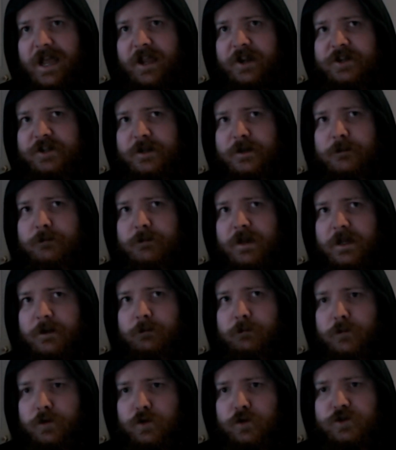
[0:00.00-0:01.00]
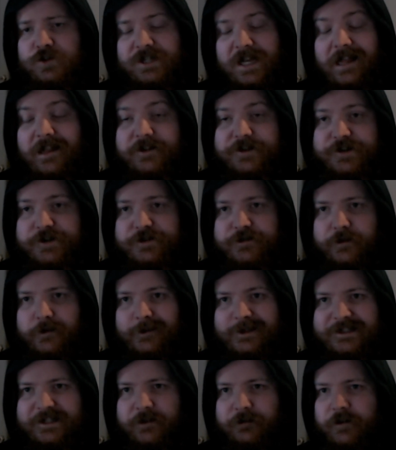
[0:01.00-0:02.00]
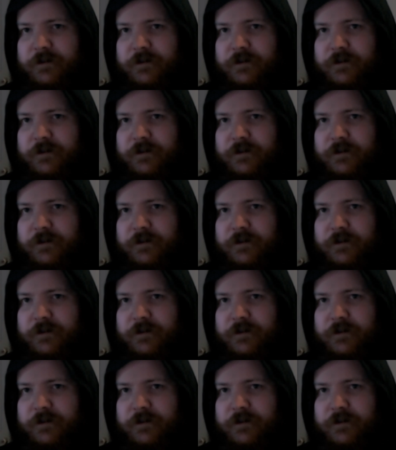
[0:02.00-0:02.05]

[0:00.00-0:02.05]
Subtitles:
actually make more challenges for myself.